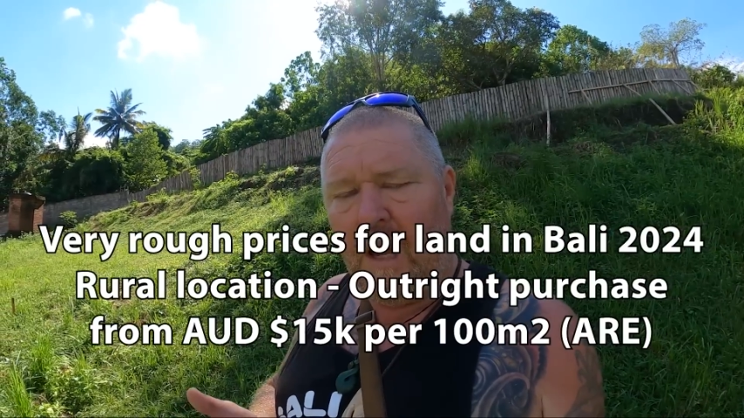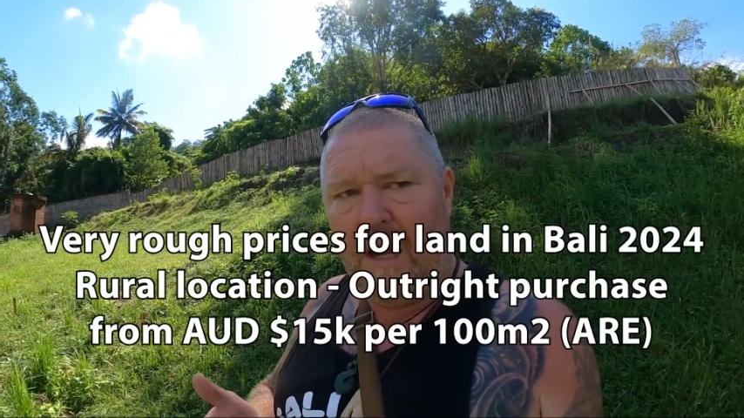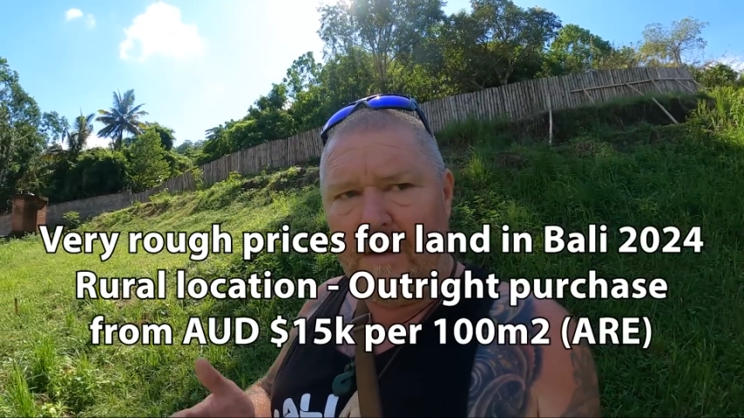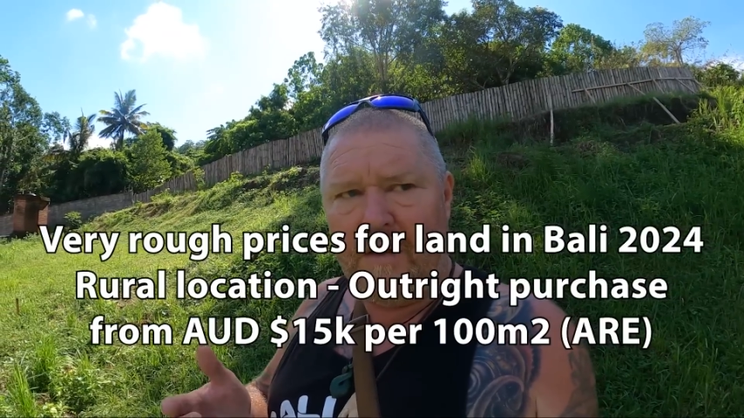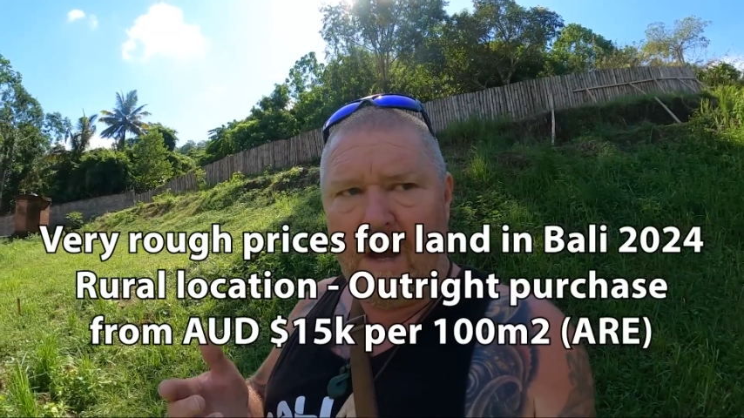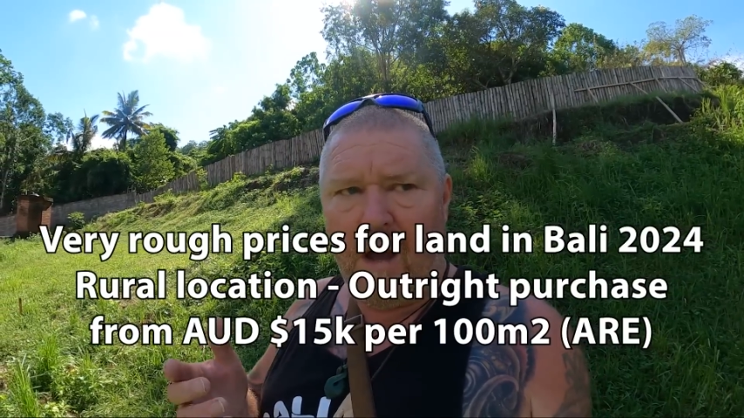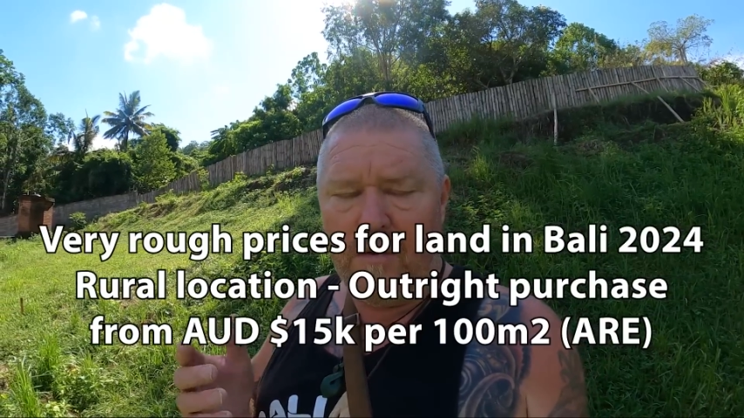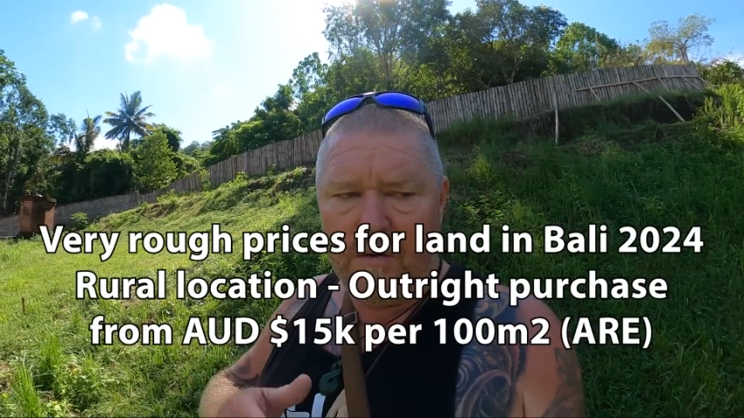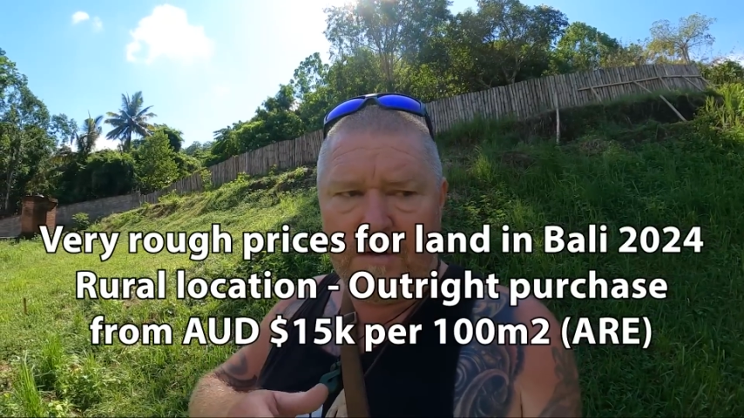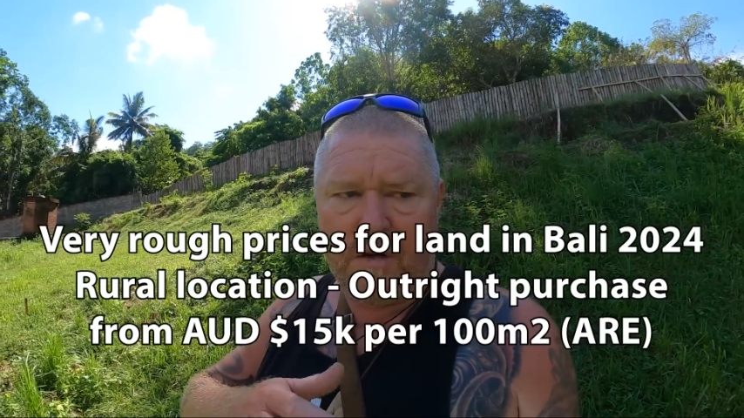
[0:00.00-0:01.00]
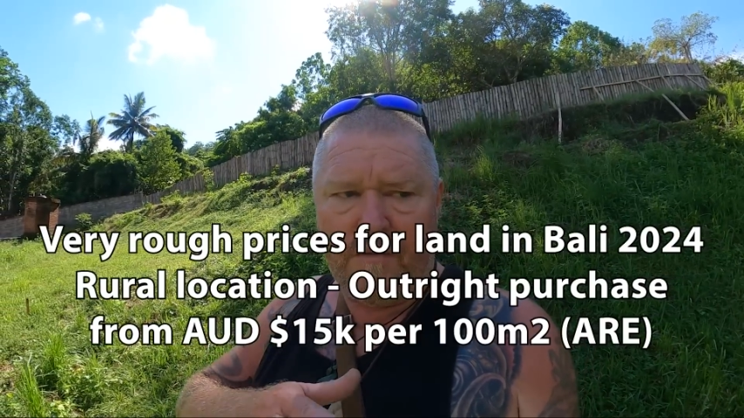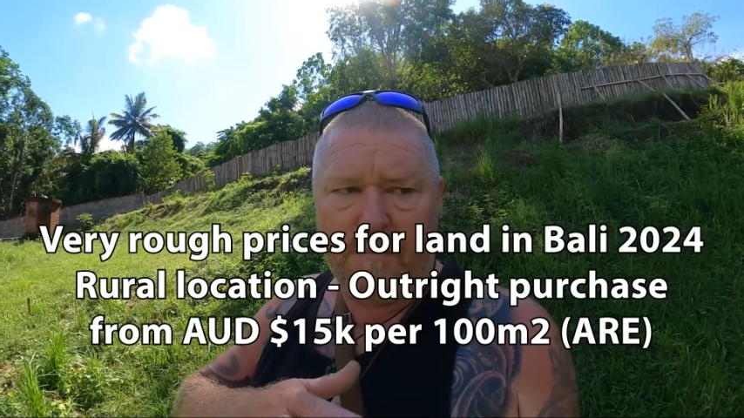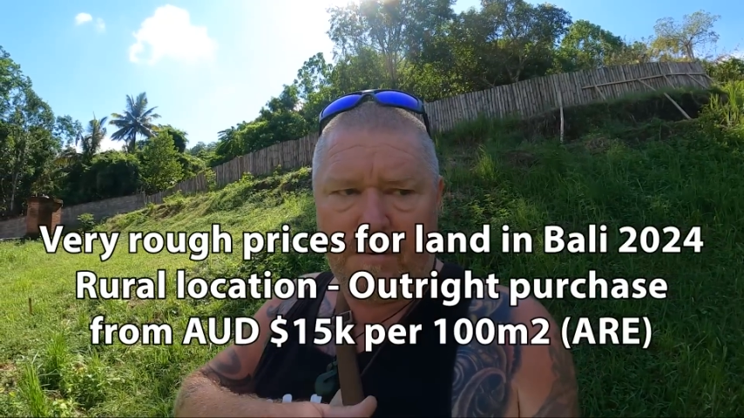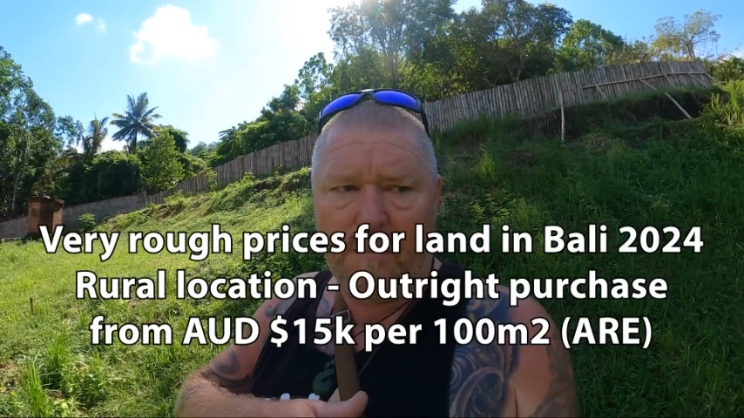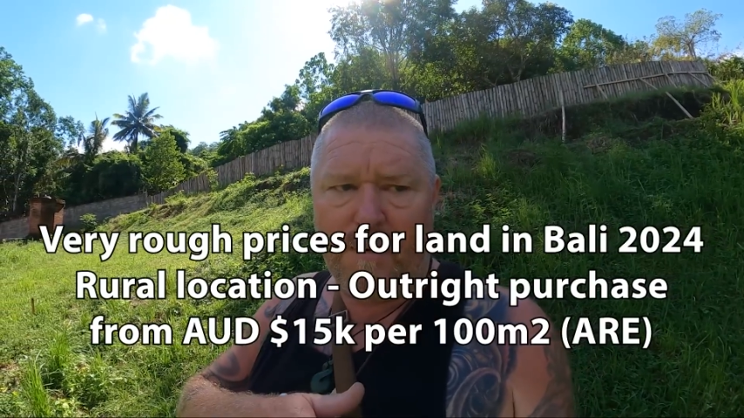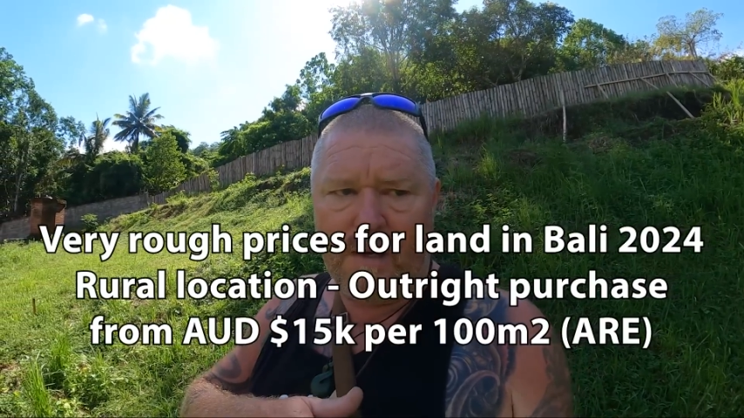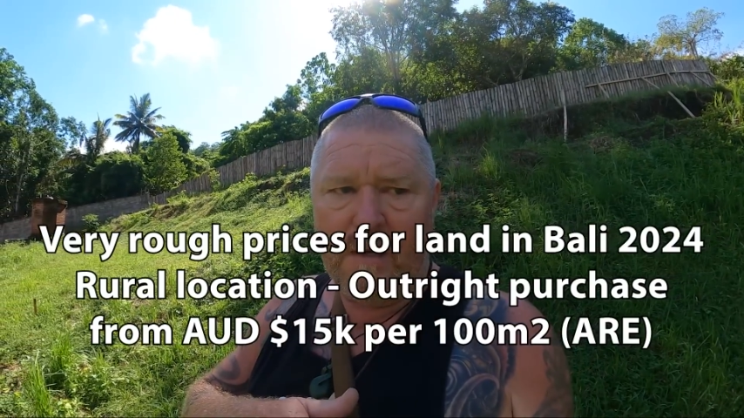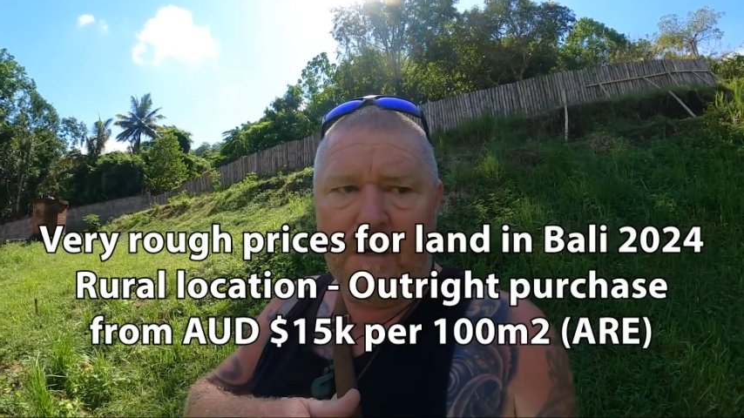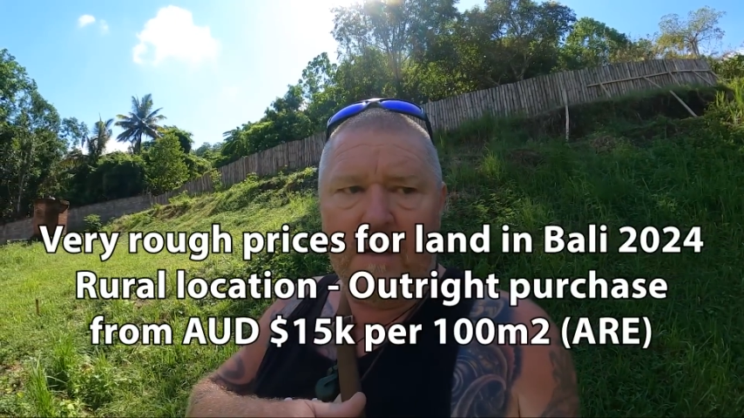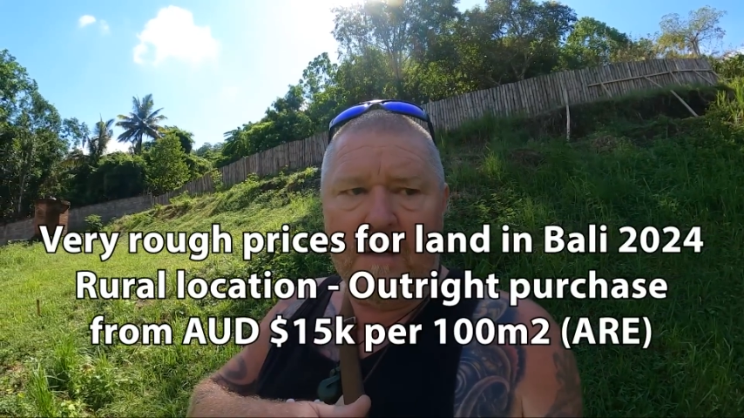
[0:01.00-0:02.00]
and the owners of the property
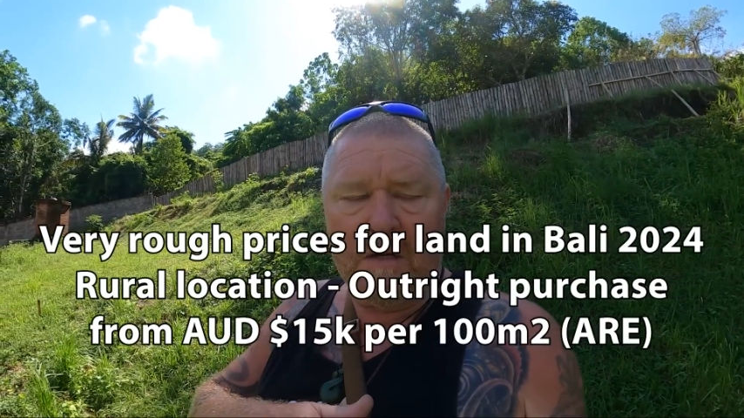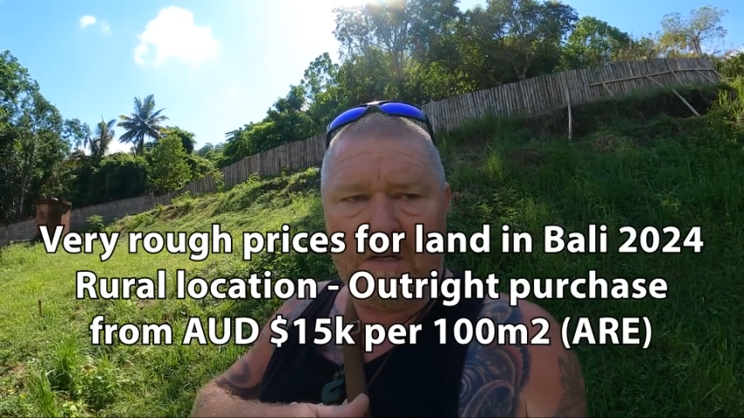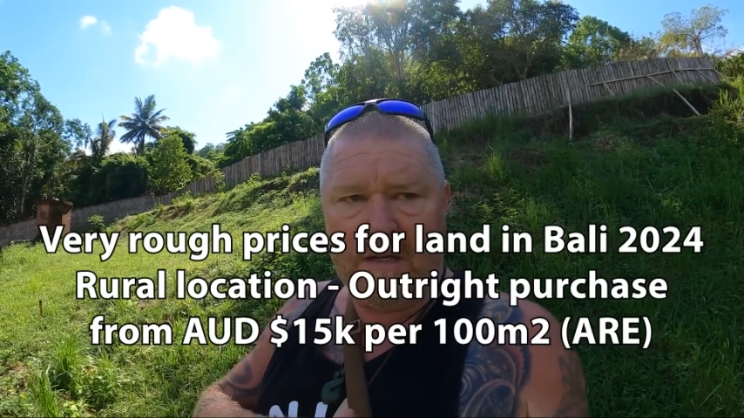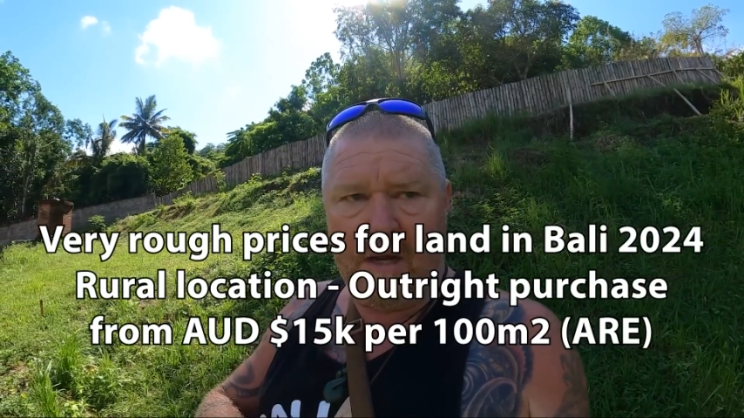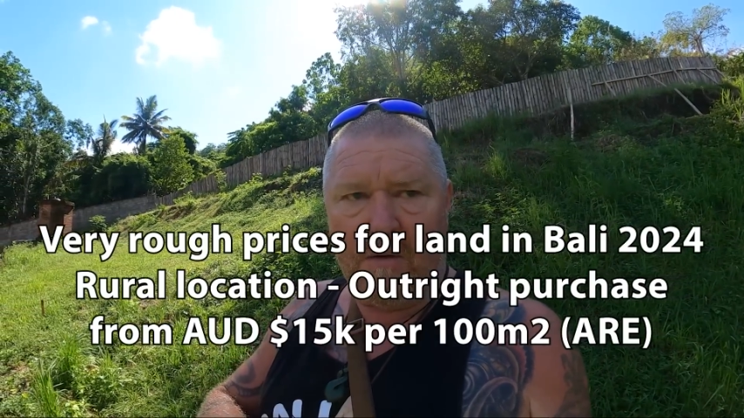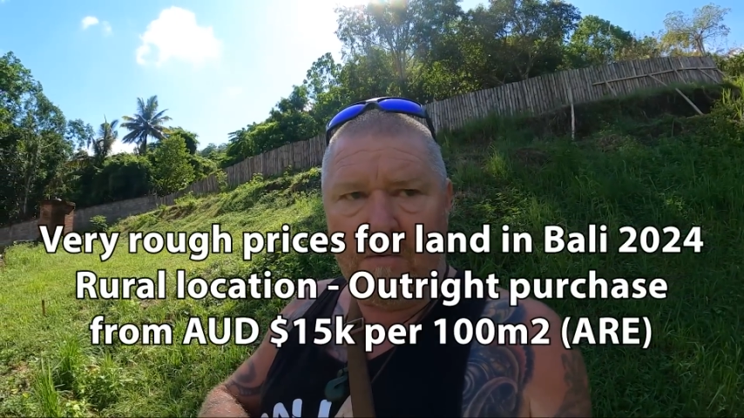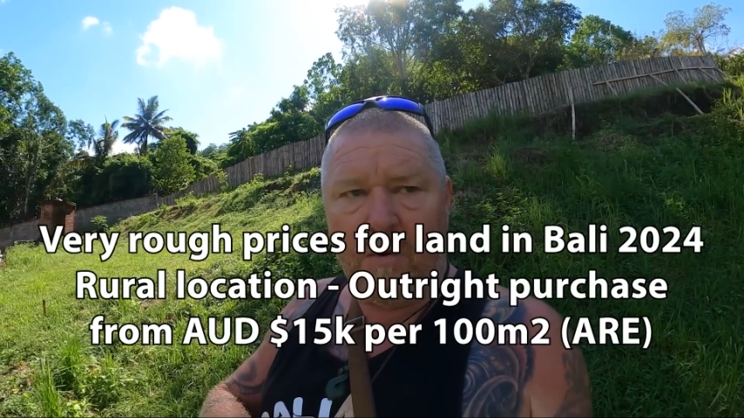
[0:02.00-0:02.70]
sell